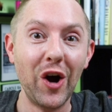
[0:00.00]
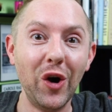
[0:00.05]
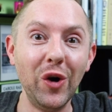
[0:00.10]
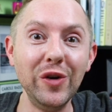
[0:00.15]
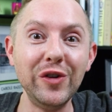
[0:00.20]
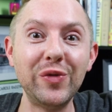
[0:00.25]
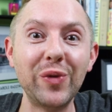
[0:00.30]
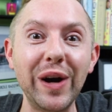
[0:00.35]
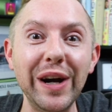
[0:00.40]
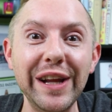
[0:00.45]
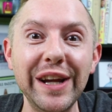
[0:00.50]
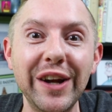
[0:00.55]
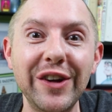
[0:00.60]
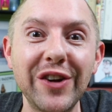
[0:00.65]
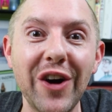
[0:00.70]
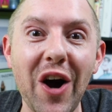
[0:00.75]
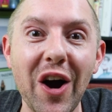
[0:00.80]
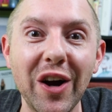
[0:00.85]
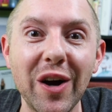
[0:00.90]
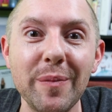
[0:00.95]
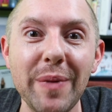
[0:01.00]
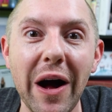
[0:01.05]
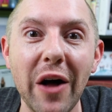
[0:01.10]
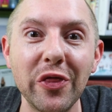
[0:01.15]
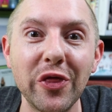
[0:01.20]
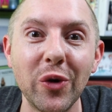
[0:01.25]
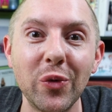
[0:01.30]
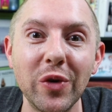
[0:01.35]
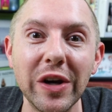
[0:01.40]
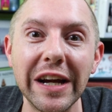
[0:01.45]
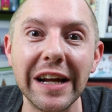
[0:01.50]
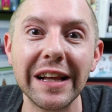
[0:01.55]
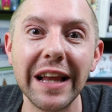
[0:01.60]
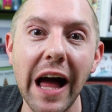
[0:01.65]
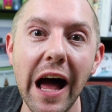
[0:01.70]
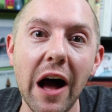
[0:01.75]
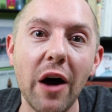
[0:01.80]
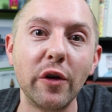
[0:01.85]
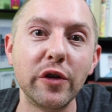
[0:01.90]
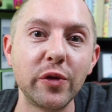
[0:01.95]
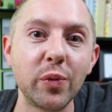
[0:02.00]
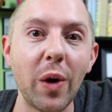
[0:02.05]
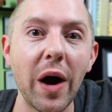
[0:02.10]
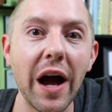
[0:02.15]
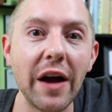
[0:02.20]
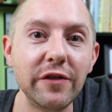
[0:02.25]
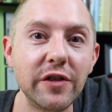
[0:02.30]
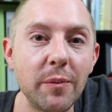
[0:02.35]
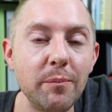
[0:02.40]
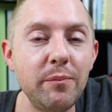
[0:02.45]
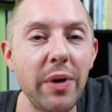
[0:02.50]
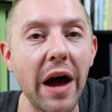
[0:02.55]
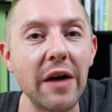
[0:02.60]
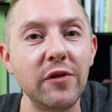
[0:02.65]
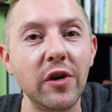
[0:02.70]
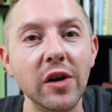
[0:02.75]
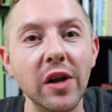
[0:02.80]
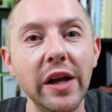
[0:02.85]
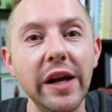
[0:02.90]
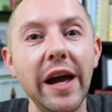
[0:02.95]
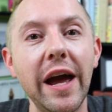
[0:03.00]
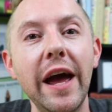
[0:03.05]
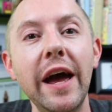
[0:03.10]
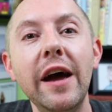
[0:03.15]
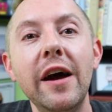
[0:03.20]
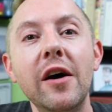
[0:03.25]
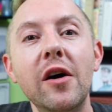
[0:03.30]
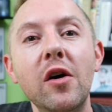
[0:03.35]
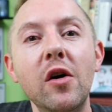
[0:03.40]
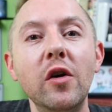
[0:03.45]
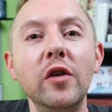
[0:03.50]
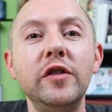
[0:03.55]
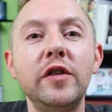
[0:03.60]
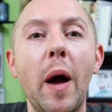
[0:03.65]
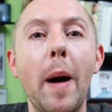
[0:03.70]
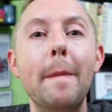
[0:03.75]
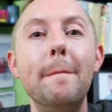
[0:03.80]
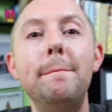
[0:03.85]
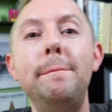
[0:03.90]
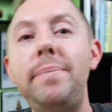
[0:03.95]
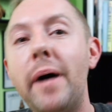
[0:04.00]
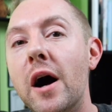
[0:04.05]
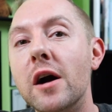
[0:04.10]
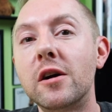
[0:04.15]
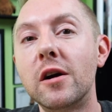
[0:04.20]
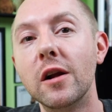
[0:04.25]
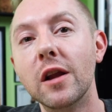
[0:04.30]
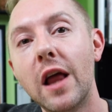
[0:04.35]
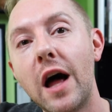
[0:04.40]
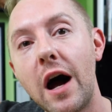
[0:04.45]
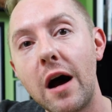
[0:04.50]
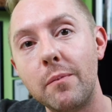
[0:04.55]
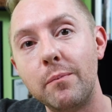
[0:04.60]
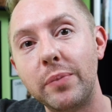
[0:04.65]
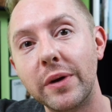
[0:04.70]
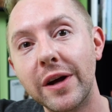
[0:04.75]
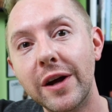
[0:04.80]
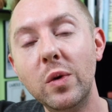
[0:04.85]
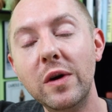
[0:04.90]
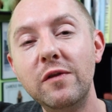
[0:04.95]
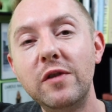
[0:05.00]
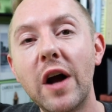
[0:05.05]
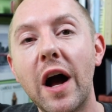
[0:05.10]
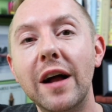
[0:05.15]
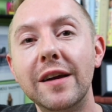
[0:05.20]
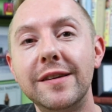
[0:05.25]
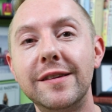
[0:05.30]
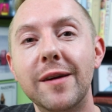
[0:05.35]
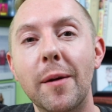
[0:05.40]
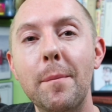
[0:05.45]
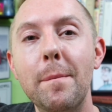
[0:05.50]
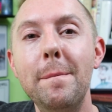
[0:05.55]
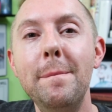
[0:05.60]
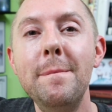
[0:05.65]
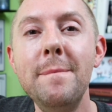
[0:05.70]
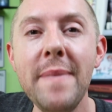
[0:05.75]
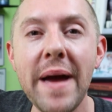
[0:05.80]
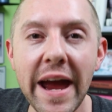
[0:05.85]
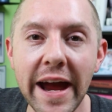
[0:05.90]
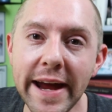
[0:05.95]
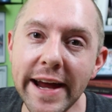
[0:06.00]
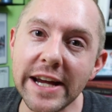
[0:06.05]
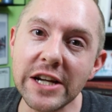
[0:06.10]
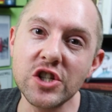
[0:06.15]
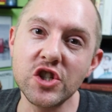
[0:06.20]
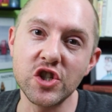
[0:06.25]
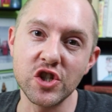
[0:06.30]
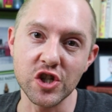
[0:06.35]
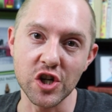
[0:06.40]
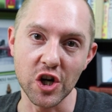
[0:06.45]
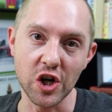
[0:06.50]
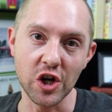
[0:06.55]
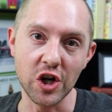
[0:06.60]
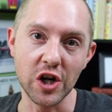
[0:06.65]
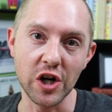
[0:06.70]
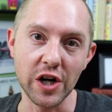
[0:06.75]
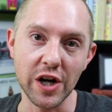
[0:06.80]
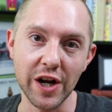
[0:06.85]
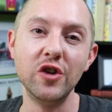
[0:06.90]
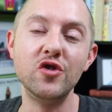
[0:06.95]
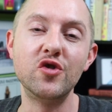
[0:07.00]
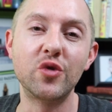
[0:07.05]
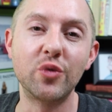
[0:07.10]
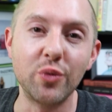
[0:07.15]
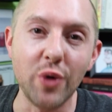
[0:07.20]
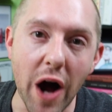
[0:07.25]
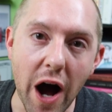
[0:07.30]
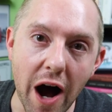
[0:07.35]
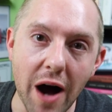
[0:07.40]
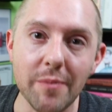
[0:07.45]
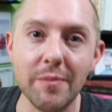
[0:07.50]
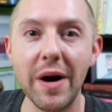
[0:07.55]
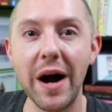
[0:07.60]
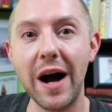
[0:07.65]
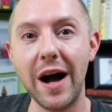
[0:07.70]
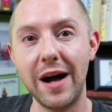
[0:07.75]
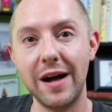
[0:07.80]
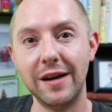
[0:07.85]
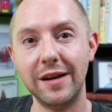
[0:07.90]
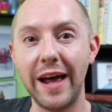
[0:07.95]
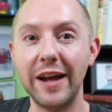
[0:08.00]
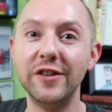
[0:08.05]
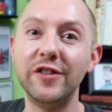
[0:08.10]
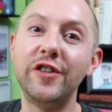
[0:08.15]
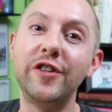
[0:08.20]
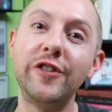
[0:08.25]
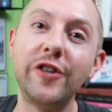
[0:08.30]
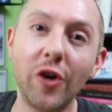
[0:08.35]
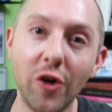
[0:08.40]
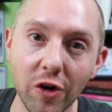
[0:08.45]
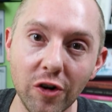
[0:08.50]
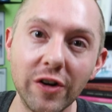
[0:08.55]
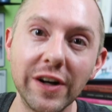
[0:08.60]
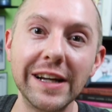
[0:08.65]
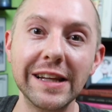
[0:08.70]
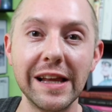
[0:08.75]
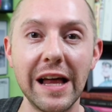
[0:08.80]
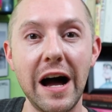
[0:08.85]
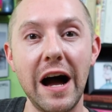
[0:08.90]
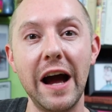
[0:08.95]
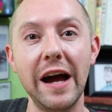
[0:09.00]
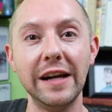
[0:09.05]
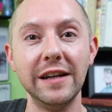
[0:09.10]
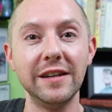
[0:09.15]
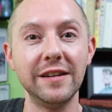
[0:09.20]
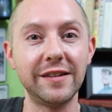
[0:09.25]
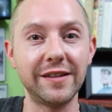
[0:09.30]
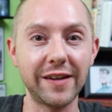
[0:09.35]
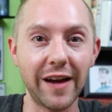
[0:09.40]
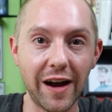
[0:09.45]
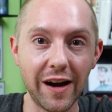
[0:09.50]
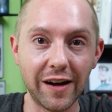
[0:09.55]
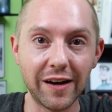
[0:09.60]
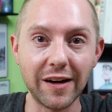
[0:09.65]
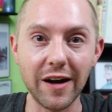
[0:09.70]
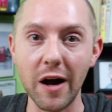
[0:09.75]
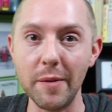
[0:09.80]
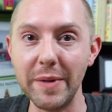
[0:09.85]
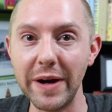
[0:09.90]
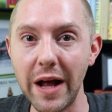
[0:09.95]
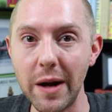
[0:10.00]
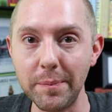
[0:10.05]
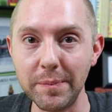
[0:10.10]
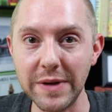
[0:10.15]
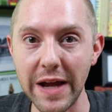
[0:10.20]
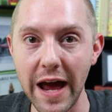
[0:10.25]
Who's ready to talk about the Real Housewives of Beverly Hills? Buckle up. We've got some major drama and storylines coming up